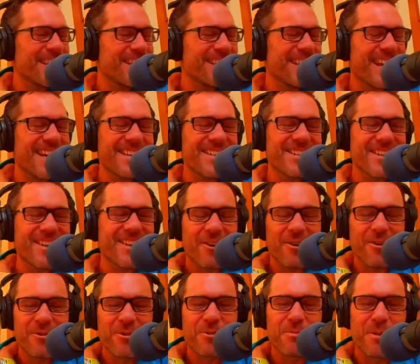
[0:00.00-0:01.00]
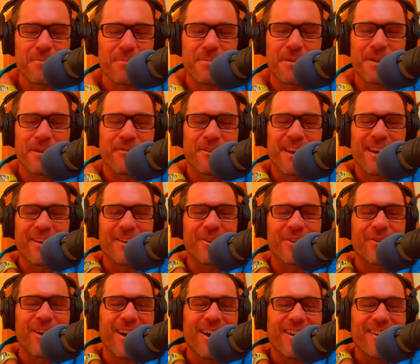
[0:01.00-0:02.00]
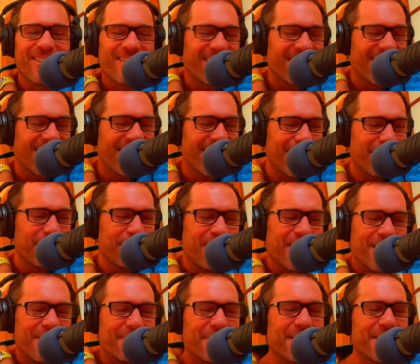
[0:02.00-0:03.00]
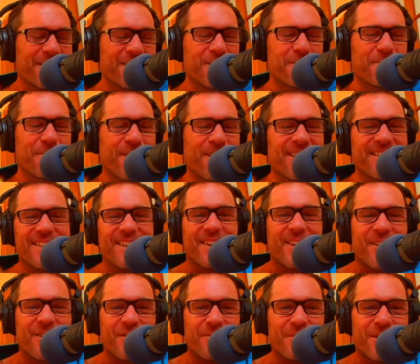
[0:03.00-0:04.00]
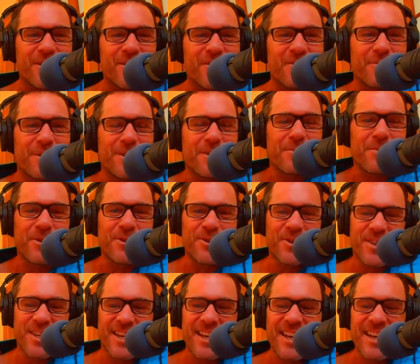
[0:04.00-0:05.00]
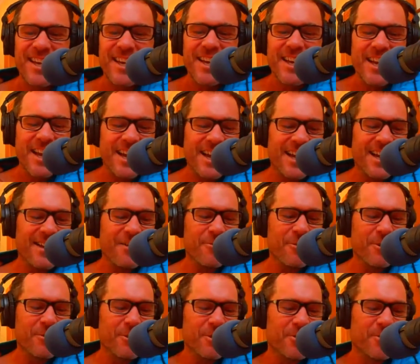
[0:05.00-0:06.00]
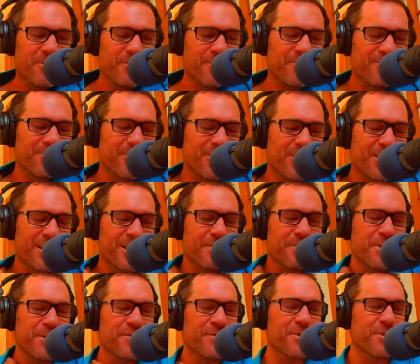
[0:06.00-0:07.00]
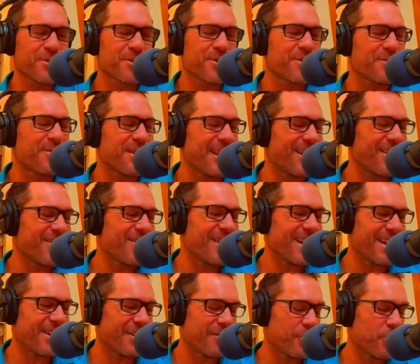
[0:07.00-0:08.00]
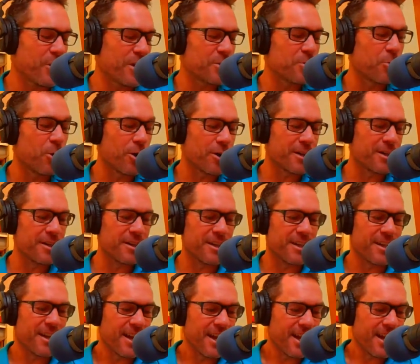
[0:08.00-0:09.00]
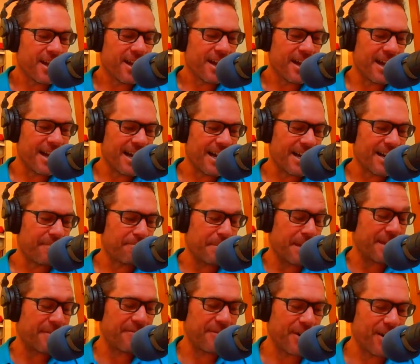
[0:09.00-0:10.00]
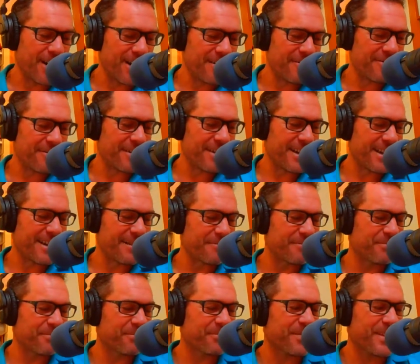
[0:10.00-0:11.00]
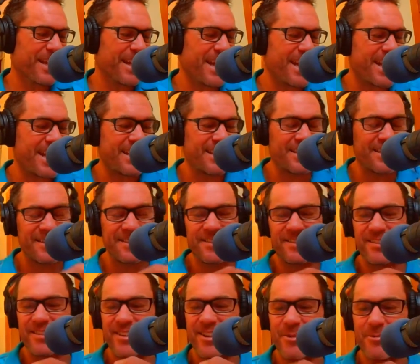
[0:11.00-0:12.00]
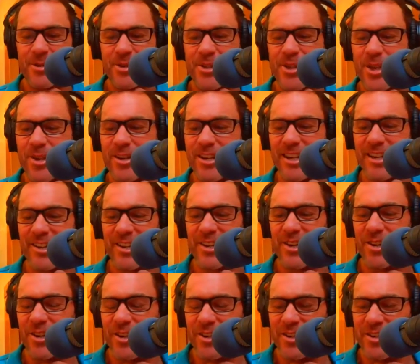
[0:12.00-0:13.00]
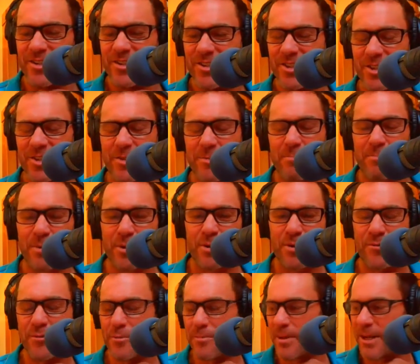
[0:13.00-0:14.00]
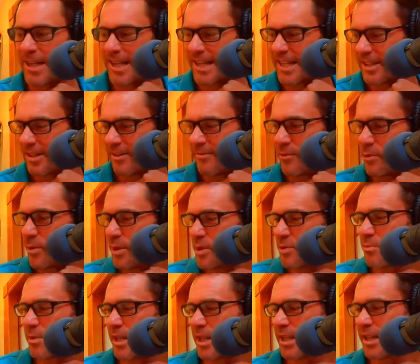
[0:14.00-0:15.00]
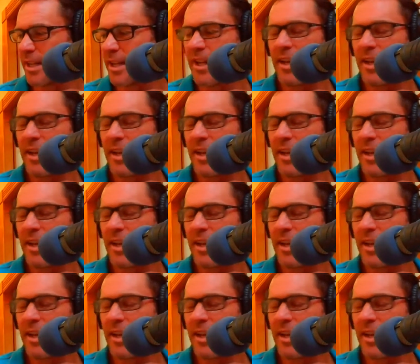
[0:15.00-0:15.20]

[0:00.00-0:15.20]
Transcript: days ago, it was my Pinarello Grail bike. But just prior to Kona, my sponsor, we were wanting to move to a Cervelo, and I've always wanted a P5. And I was so glad I got it. It's just a beautiful bike, and I've always ridden,